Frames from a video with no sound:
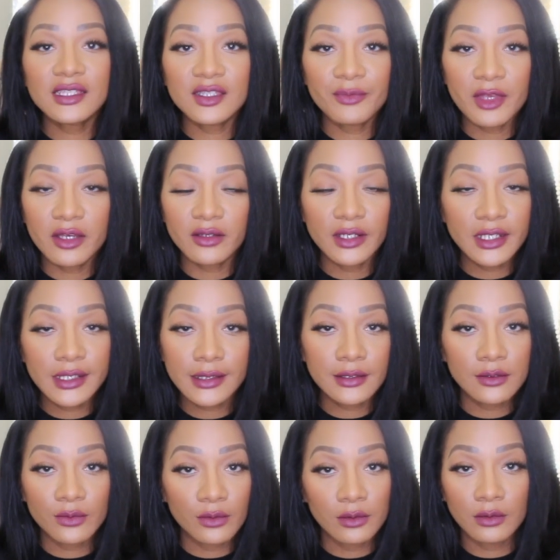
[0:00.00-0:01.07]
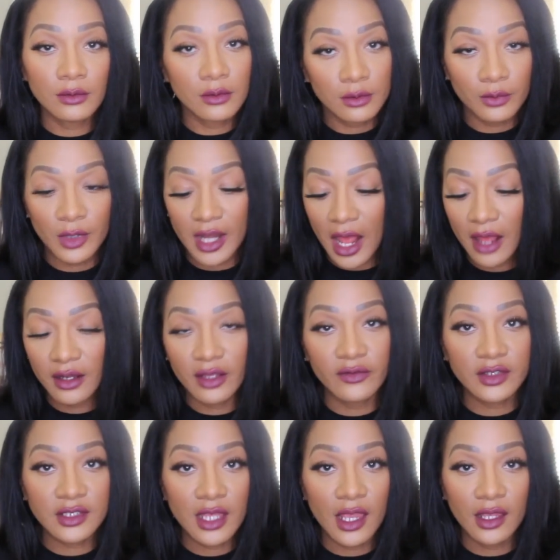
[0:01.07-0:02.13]
can smell this without
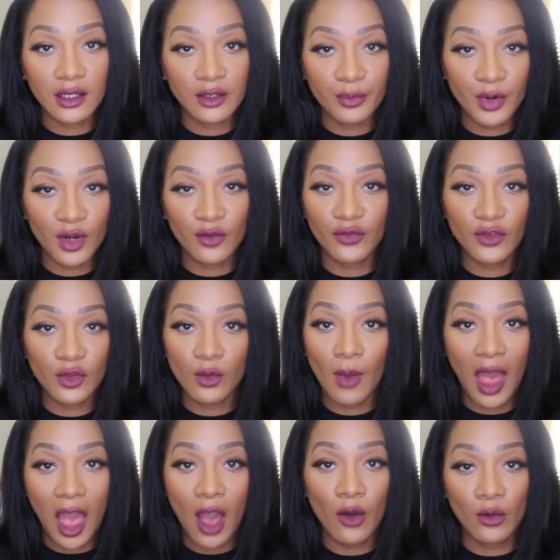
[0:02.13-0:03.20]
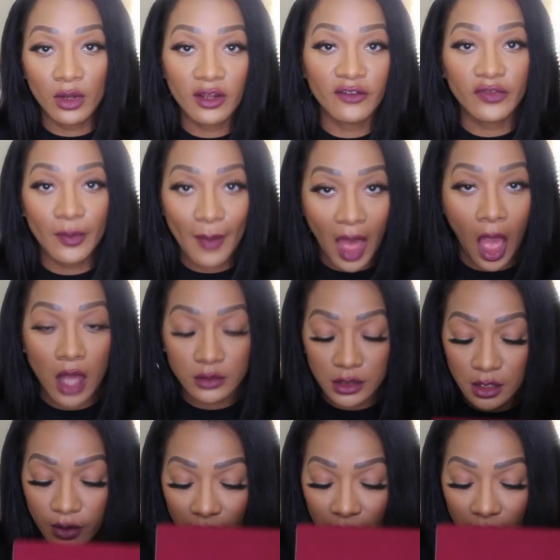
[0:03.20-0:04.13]
even taking the perfume out of the box,